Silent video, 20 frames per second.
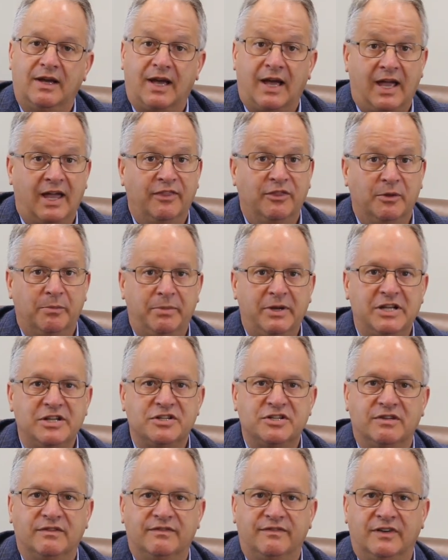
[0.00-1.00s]
and the
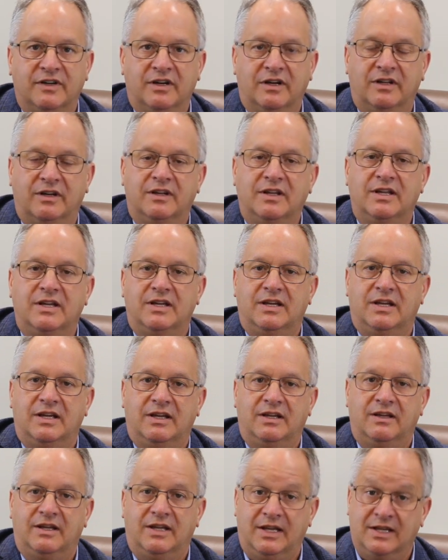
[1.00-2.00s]
pension fund
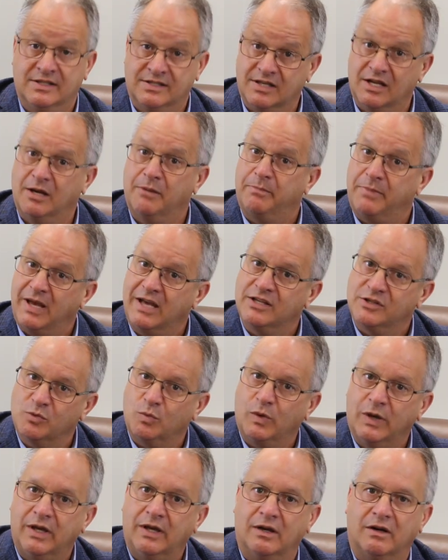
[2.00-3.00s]
is up as
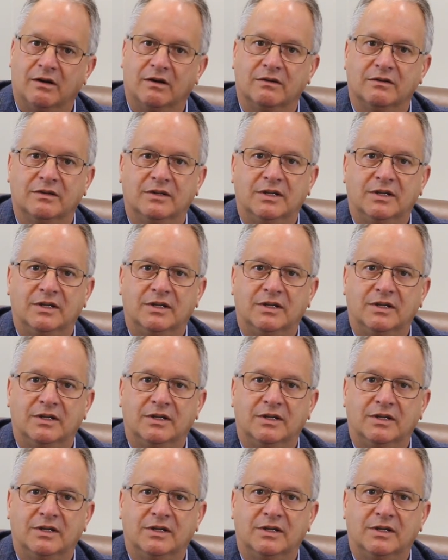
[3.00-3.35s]
well.